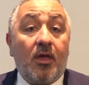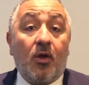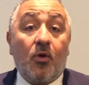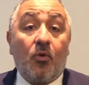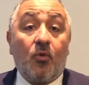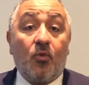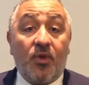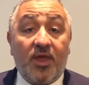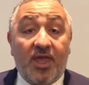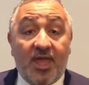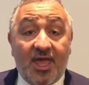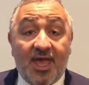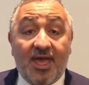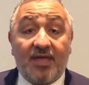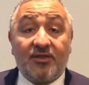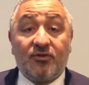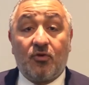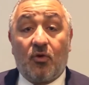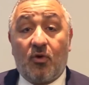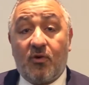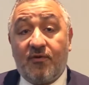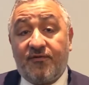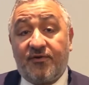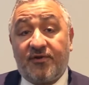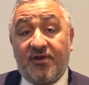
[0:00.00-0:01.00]
We had
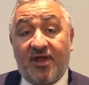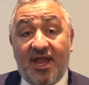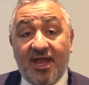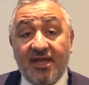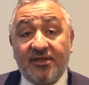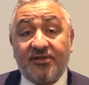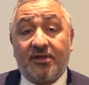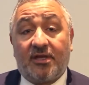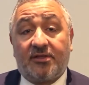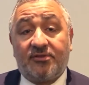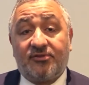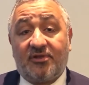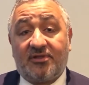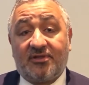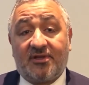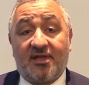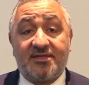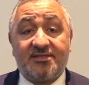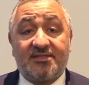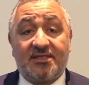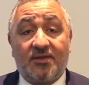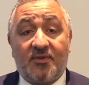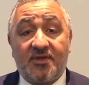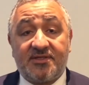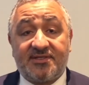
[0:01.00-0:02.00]
over 800
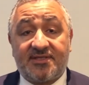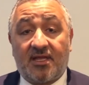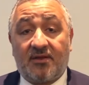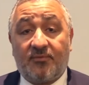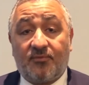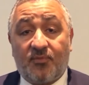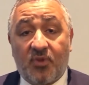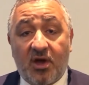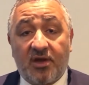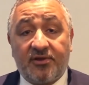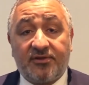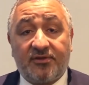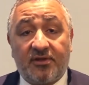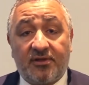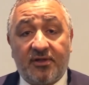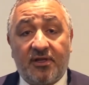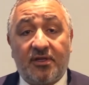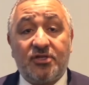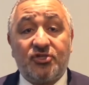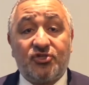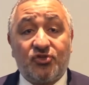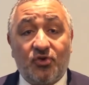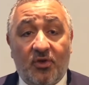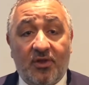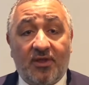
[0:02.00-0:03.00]
customers and partners
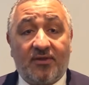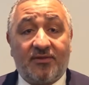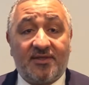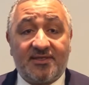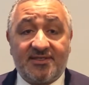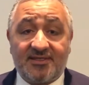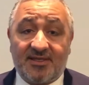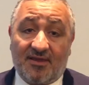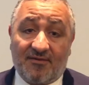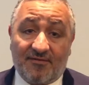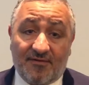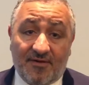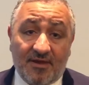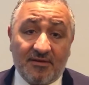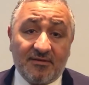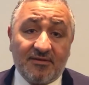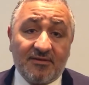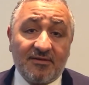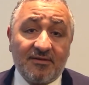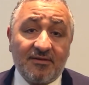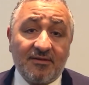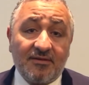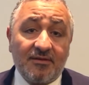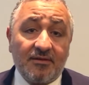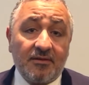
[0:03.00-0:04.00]
enjoying this
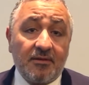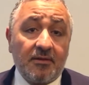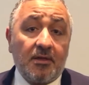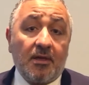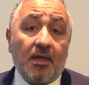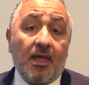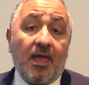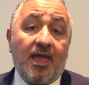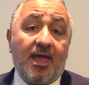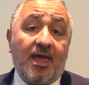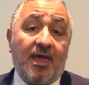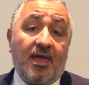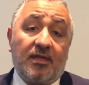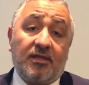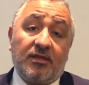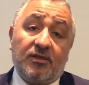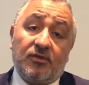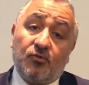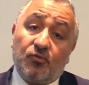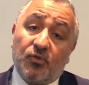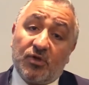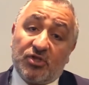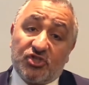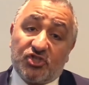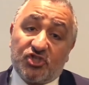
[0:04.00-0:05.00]
event, and
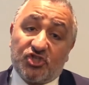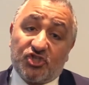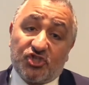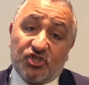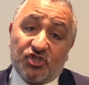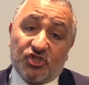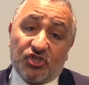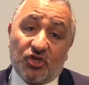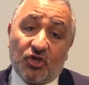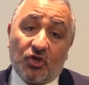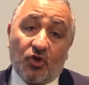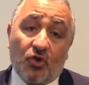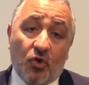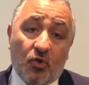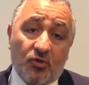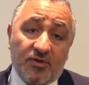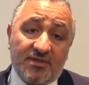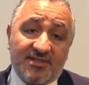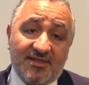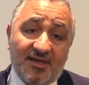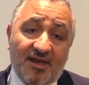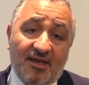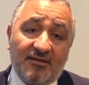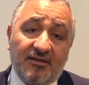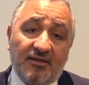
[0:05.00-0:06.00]
which
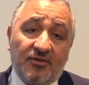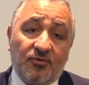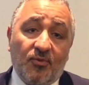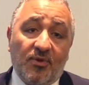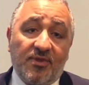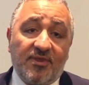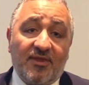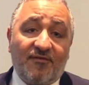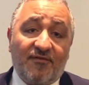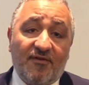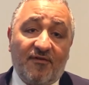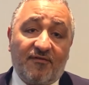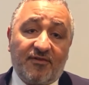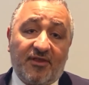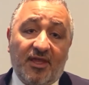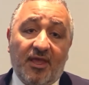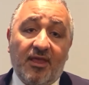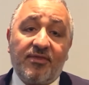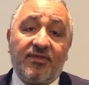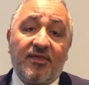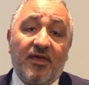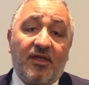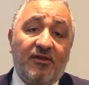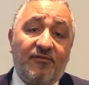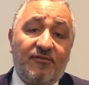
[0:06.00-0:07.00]
coincided with the
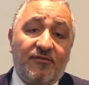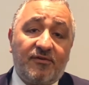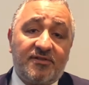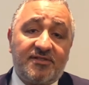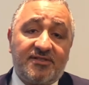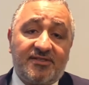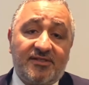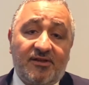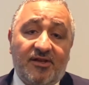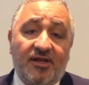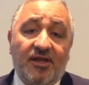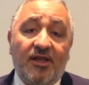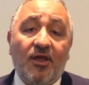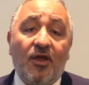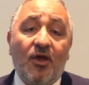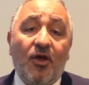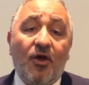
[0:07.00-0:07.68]
15th anniversary